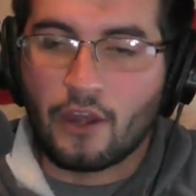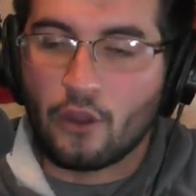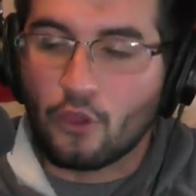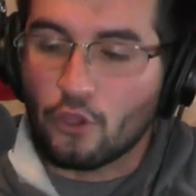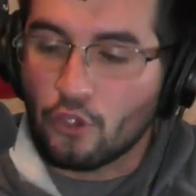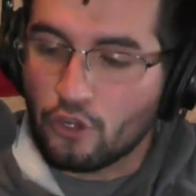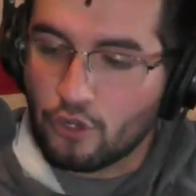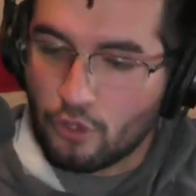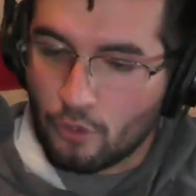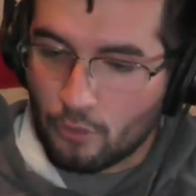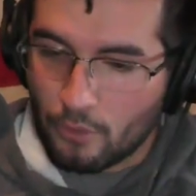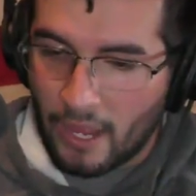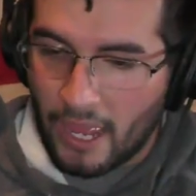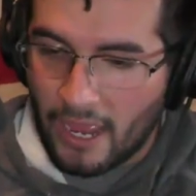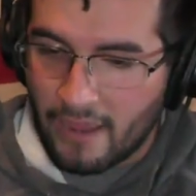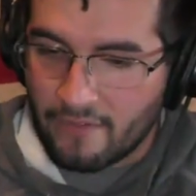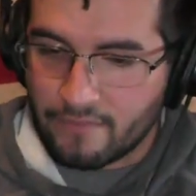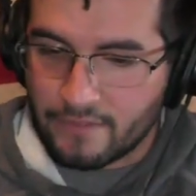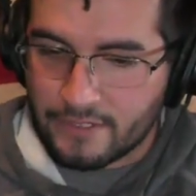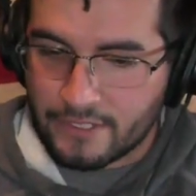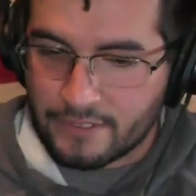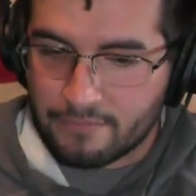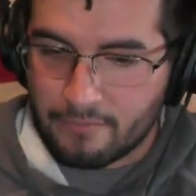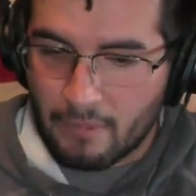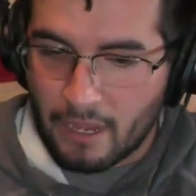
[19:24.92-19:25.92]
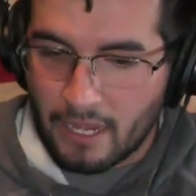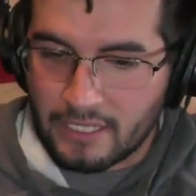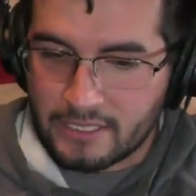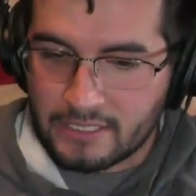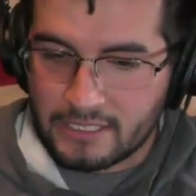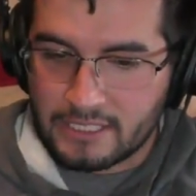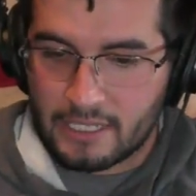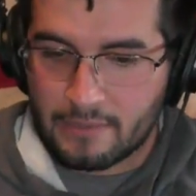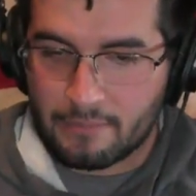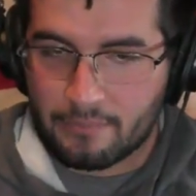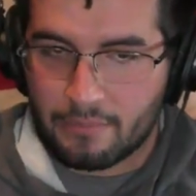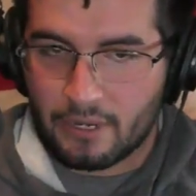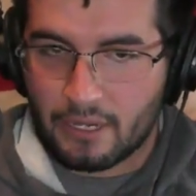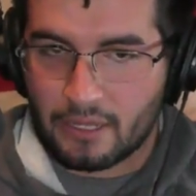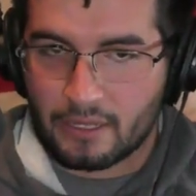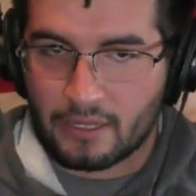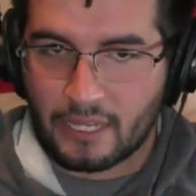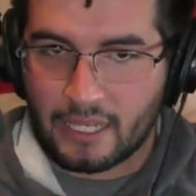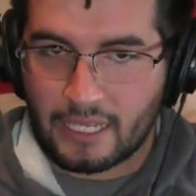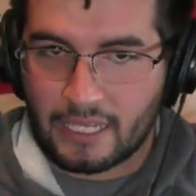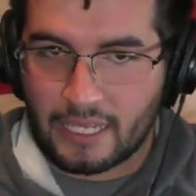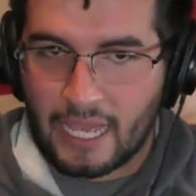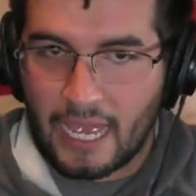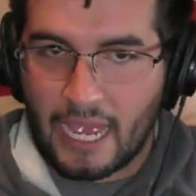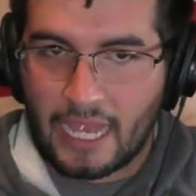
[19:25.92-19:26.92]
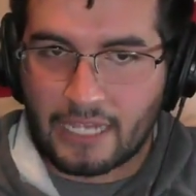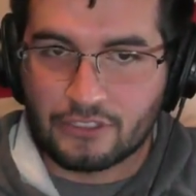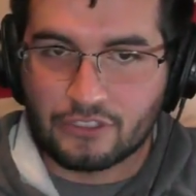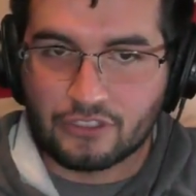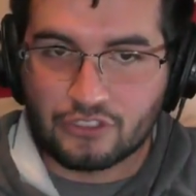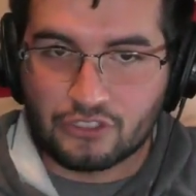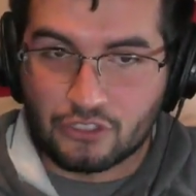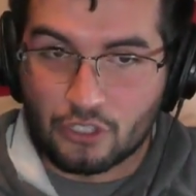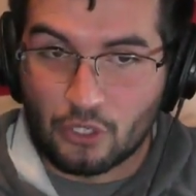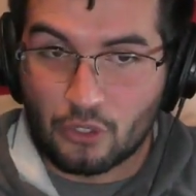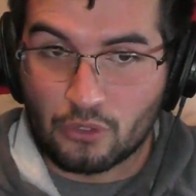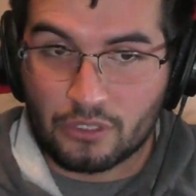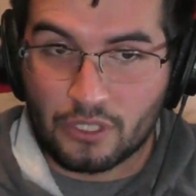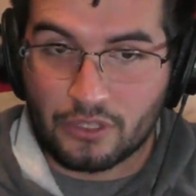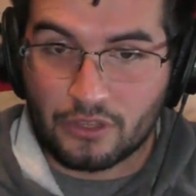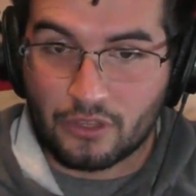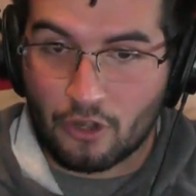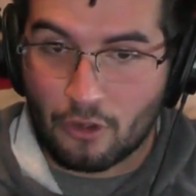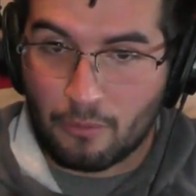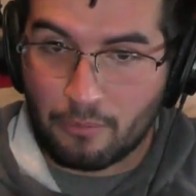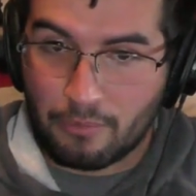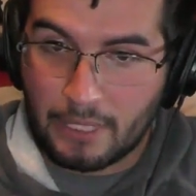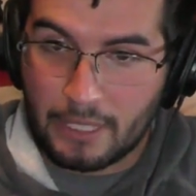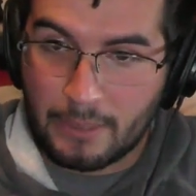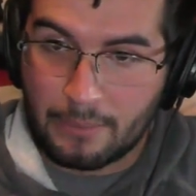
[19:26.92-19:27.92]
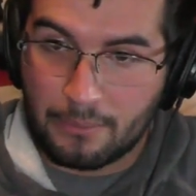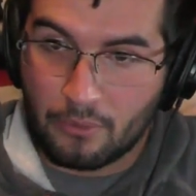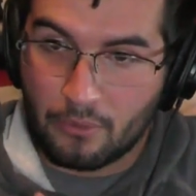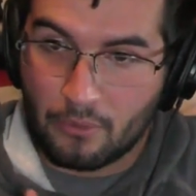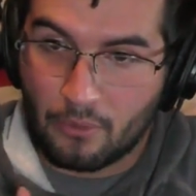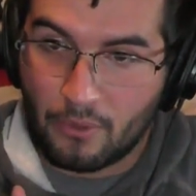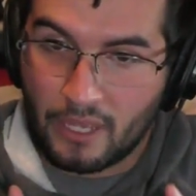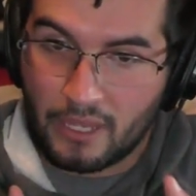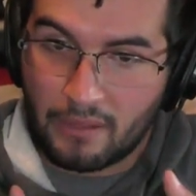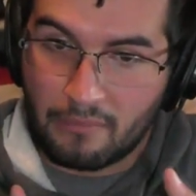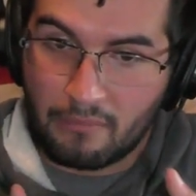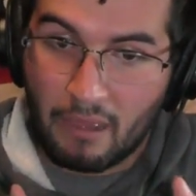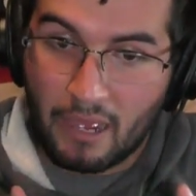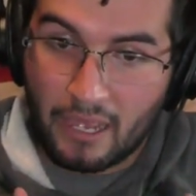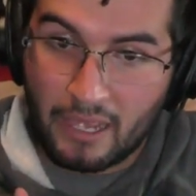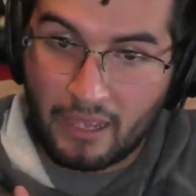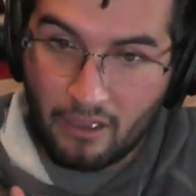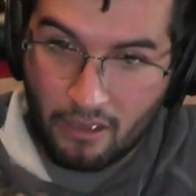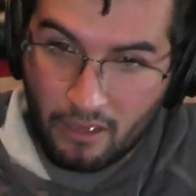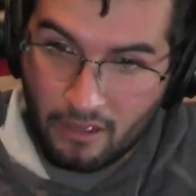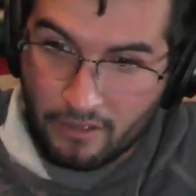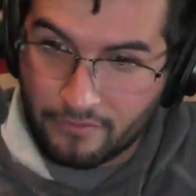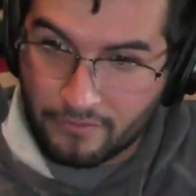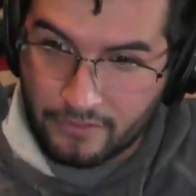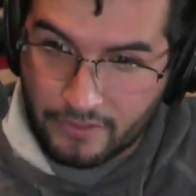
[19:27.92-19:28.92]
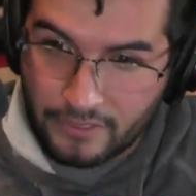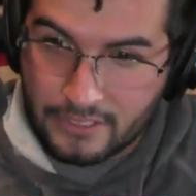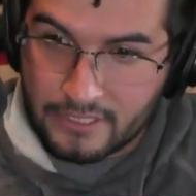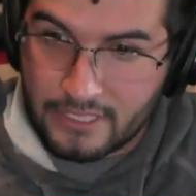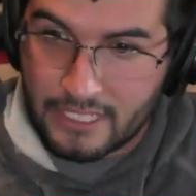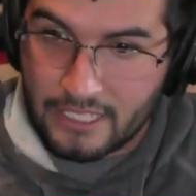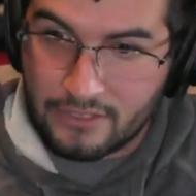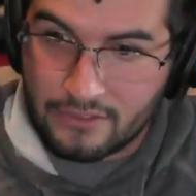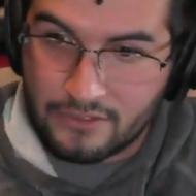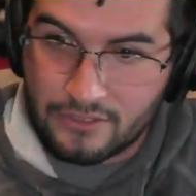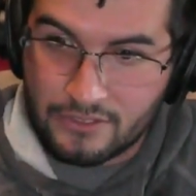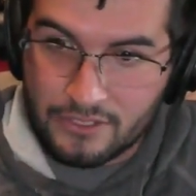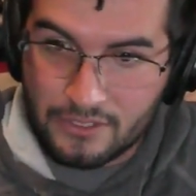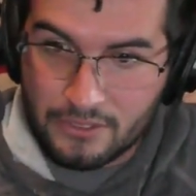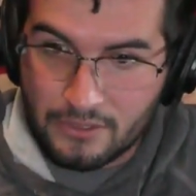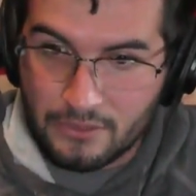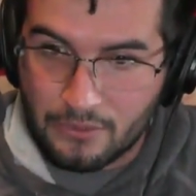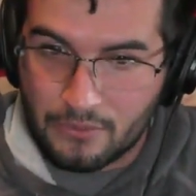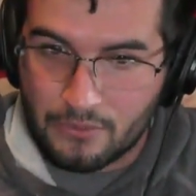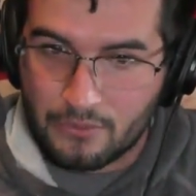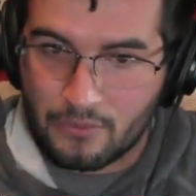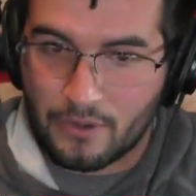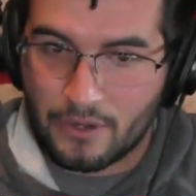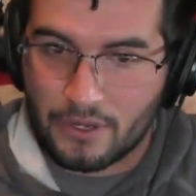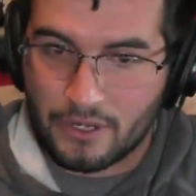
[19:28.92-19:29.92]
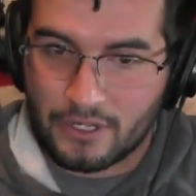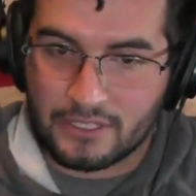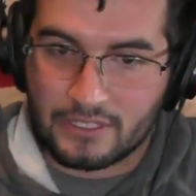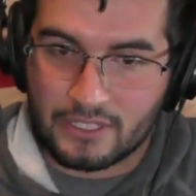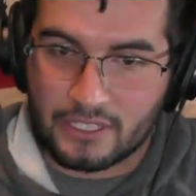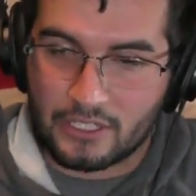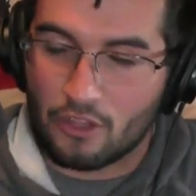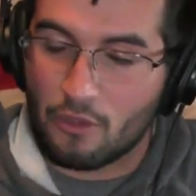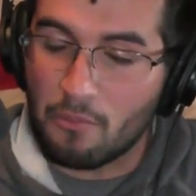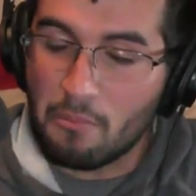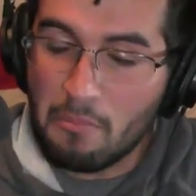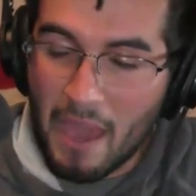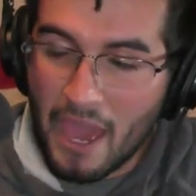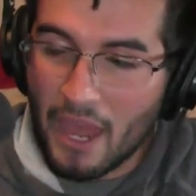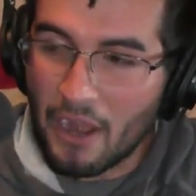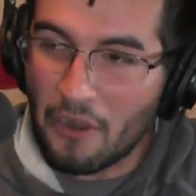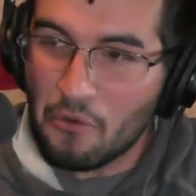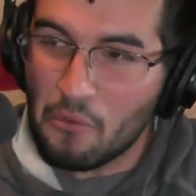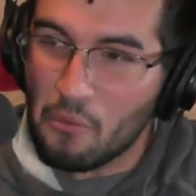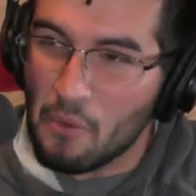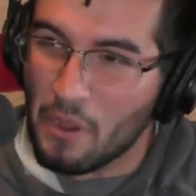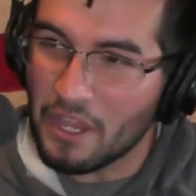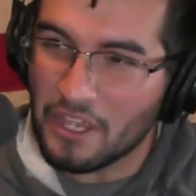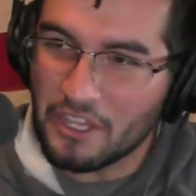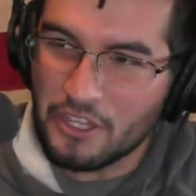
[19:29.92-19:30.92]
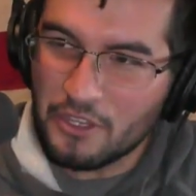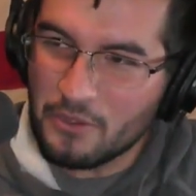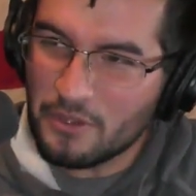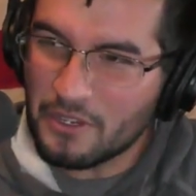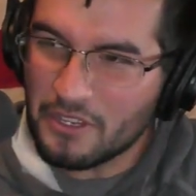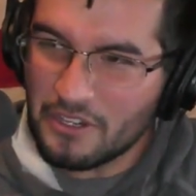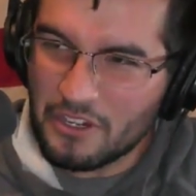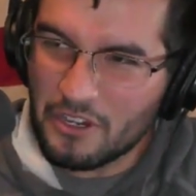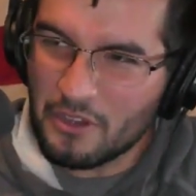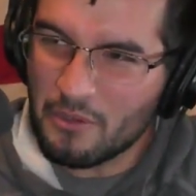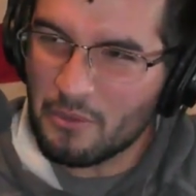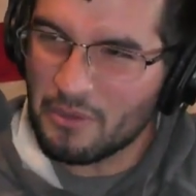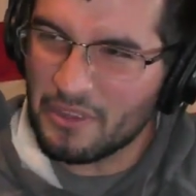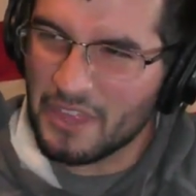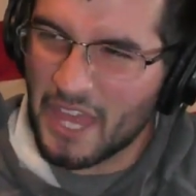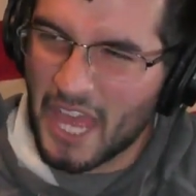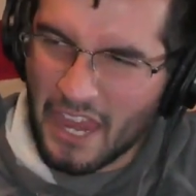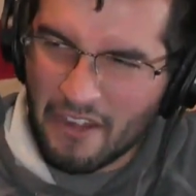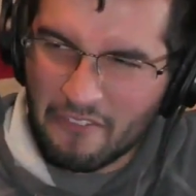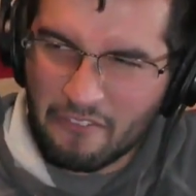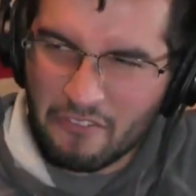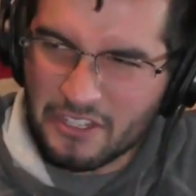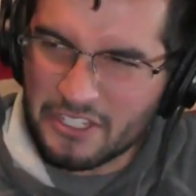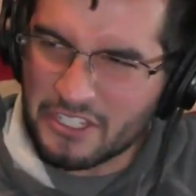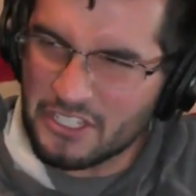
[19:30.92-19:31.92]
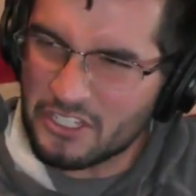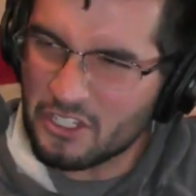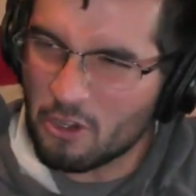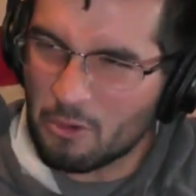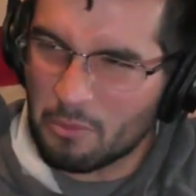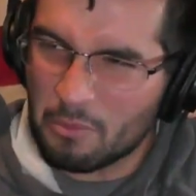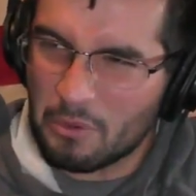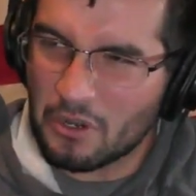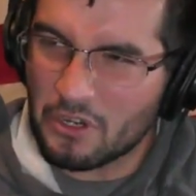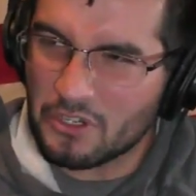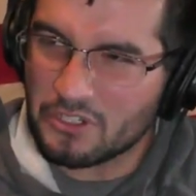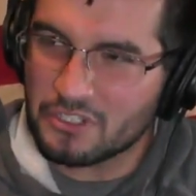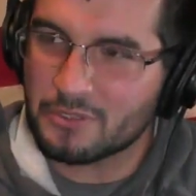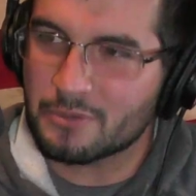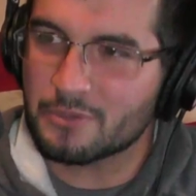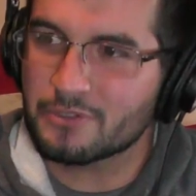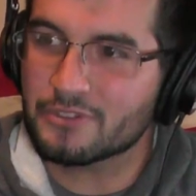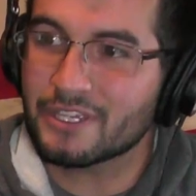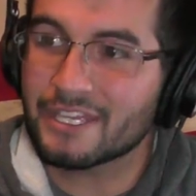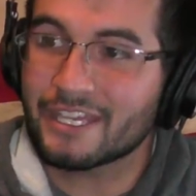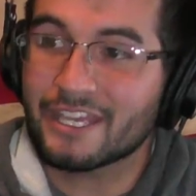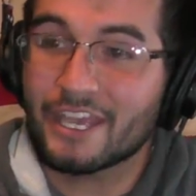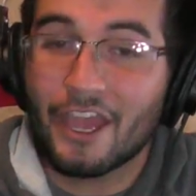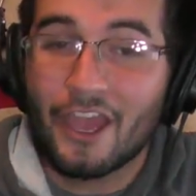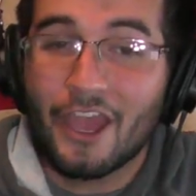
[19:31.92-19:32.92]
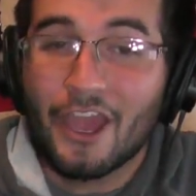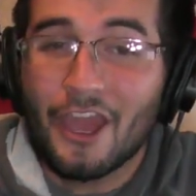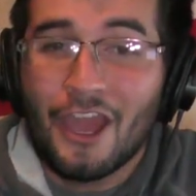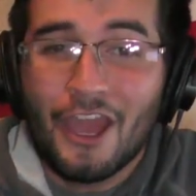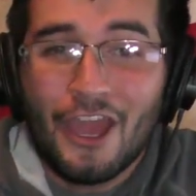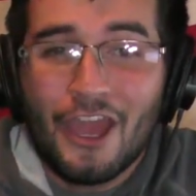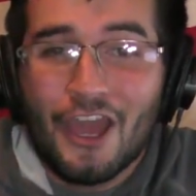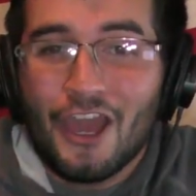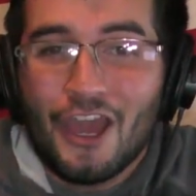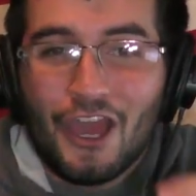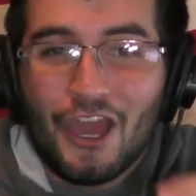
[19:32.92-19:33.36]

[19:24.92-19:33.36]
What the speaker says: and I know you don't have this mindset, but I just know that there are people in my office that do, where it's like, no matter what you can do with every single person. It's like,